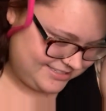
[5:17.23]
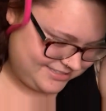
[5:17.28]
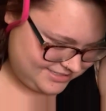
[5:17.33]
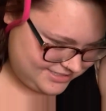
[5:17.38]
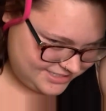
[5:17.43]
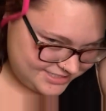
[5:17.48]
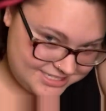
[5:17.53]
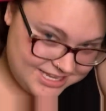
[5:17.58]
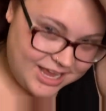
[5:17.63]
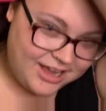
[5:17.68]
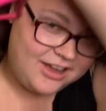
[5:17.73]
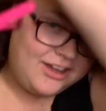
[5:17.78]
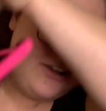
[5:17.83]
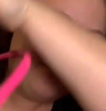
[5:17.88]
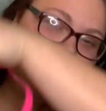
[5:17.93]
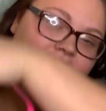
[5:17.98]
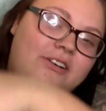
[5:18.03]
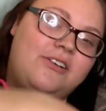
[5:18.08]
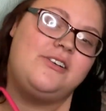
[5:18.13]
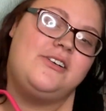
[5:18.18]

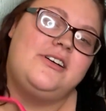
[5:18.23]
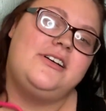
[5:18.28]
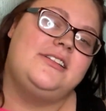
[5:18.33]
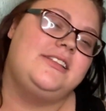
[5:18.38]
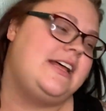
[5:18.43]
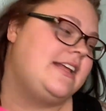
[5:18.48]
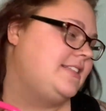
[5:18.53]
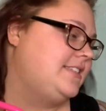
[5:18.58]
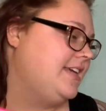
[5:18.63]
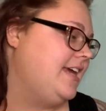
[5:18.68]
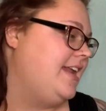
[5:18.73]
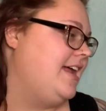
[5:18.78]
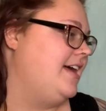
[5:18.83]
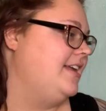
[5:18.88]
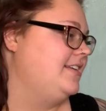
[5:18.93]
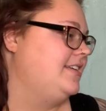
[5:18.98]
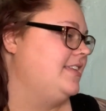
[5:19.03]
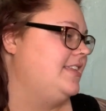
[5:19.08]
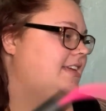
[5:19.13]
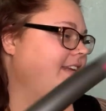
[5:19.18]
so let's get
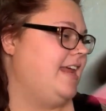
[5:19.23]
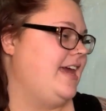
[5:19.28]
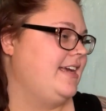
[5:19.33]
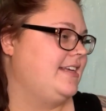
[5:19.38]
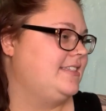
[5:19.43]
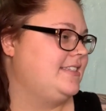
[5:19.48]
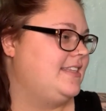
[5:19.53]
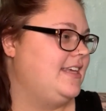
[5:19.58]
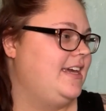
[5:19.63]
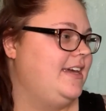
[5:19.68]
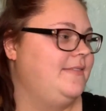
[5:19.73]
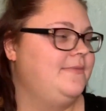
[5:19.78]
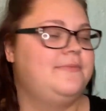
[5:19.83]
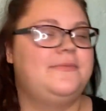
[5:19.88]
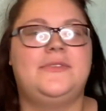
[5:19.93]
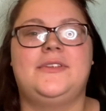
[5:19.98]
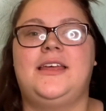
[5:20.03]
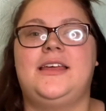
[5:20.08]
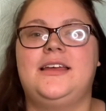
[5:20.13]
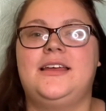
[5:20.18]
on to the next thing.
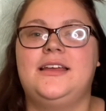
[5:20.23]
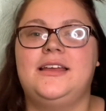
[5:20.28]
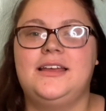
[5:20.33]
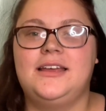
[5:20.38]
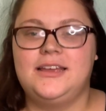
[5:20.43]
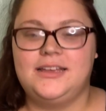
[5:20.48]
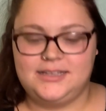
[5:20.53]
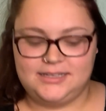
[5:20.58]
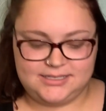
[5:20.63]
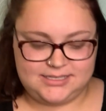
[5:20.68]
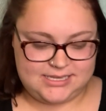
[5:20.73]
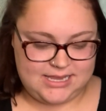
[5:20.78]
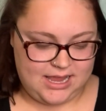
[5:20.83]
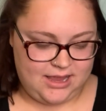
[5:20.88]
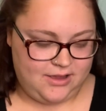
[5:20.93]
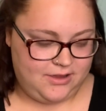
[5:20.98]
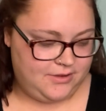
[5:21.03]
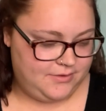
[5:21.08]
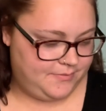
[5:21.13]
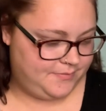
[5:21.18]

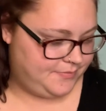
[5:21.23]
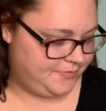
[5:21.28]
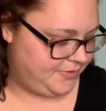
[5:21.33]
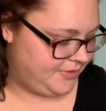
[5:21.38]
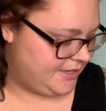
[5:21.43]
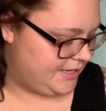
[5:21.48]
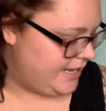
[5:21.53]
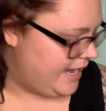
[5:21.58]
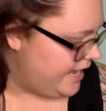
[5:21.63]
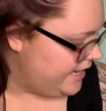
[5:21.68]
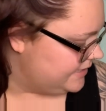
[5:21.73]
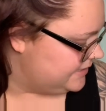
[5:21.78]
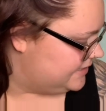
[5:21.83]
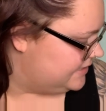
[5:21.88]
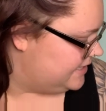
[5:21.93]
So the next